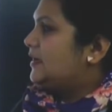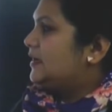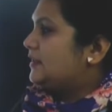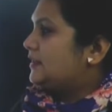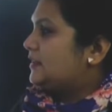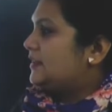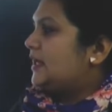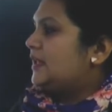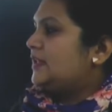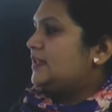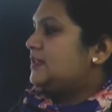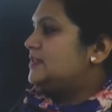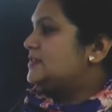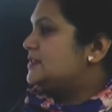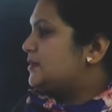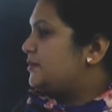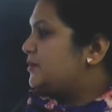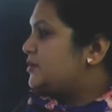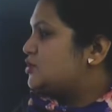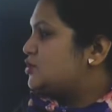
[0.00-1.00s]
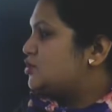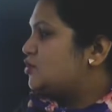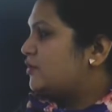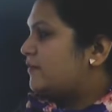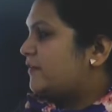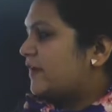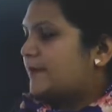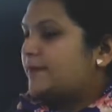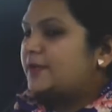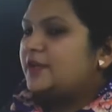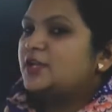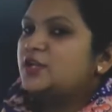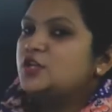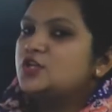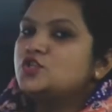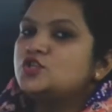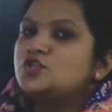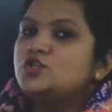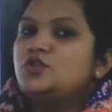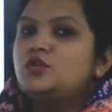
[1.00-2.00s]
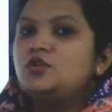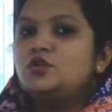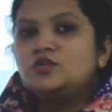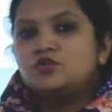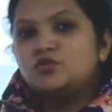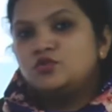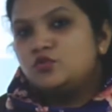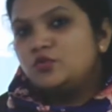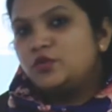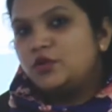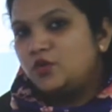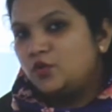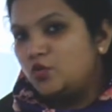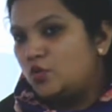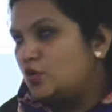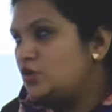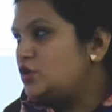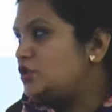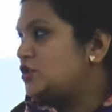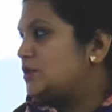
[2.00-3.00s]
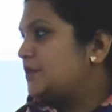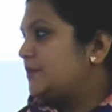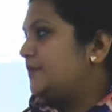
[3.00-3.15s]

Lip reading: Then the submission of application to the court,